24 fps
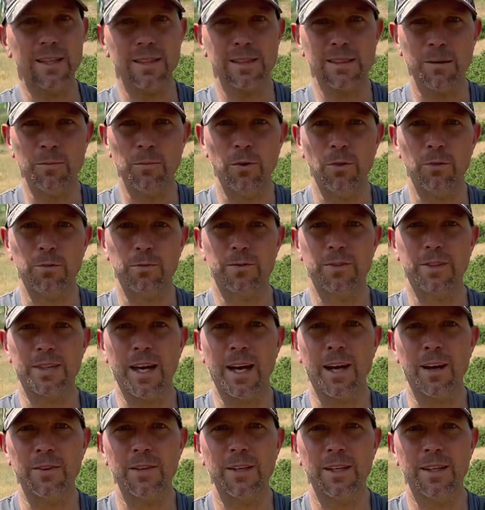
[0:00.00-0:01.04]
is I moved
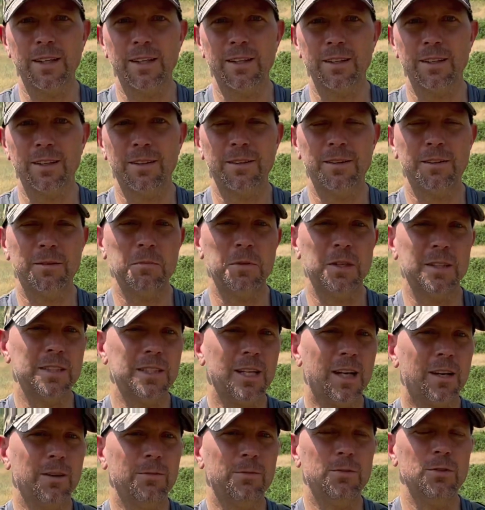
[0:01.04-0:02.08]
down the hill. I'm going to
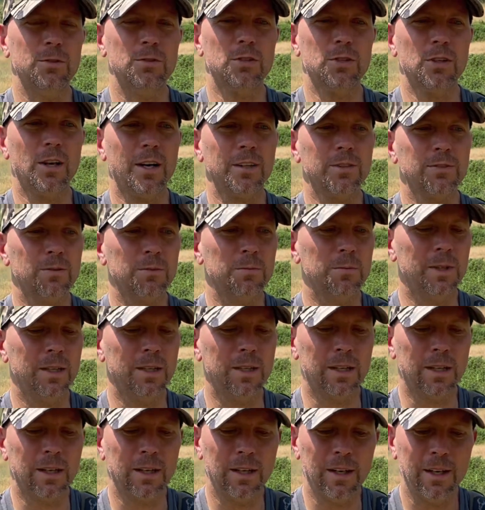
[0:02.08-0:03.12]
take a few shots from
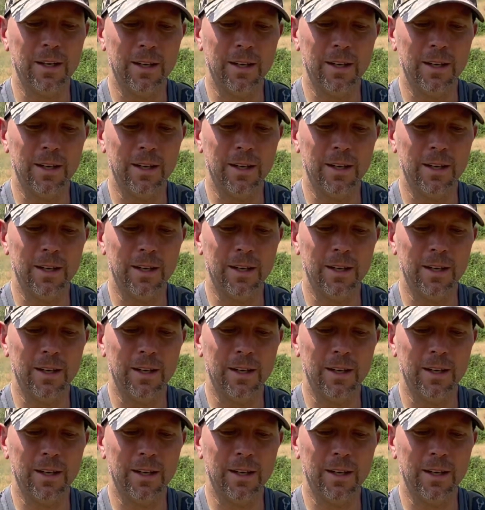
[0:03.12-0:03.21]
here.